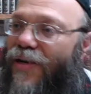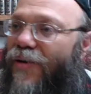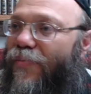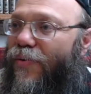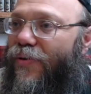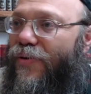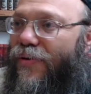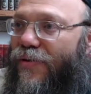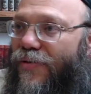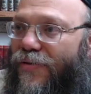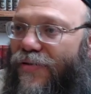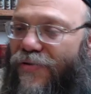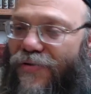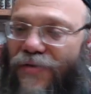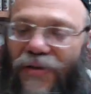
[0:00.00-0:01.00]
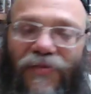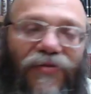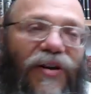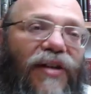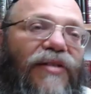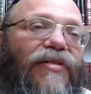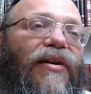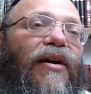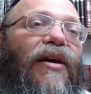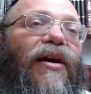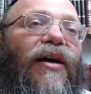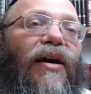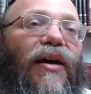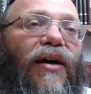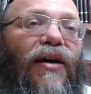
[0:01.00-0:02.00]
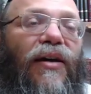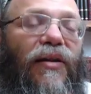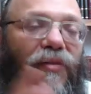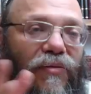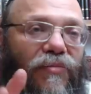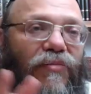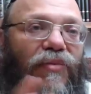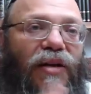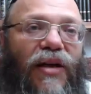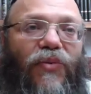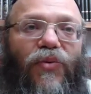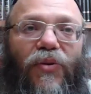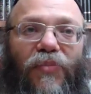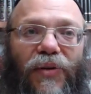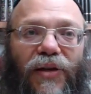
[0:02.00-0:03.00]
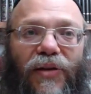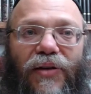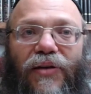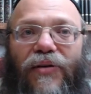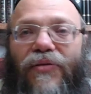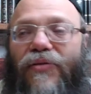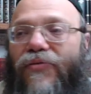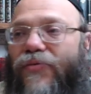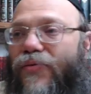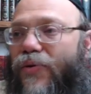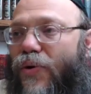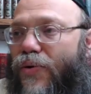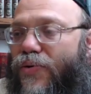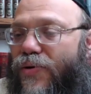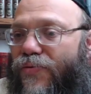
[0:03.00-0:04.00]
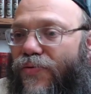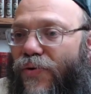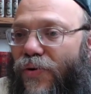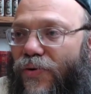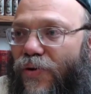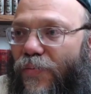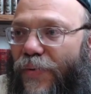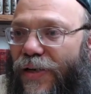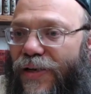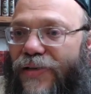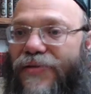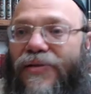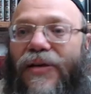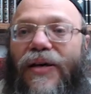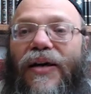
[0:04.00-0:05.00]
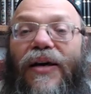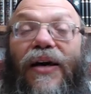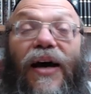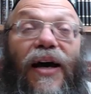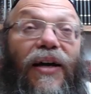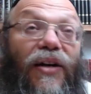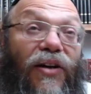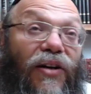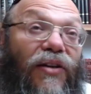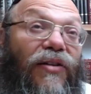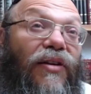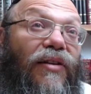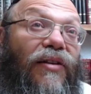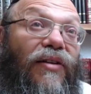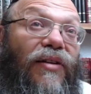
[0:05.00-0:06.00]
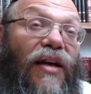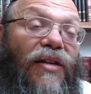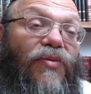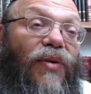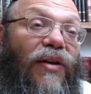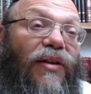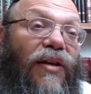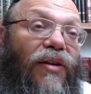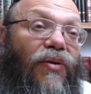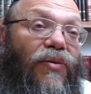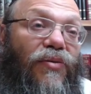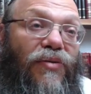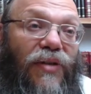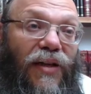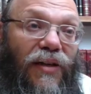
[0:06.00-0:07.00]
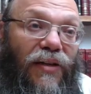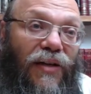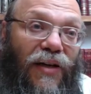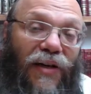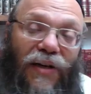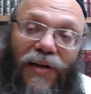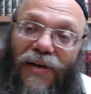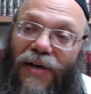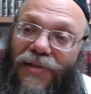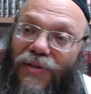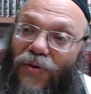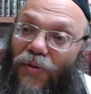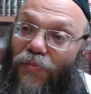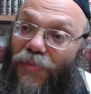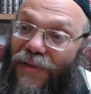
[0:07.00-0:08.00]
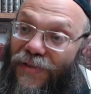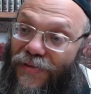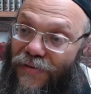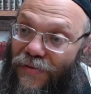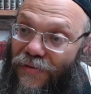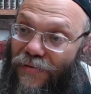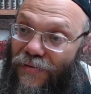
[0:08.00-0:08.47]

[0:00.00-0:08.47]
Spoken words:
put sulfites, and that will be kosher for all the opinions. I heard that that's what they use in Hasidut Brisk.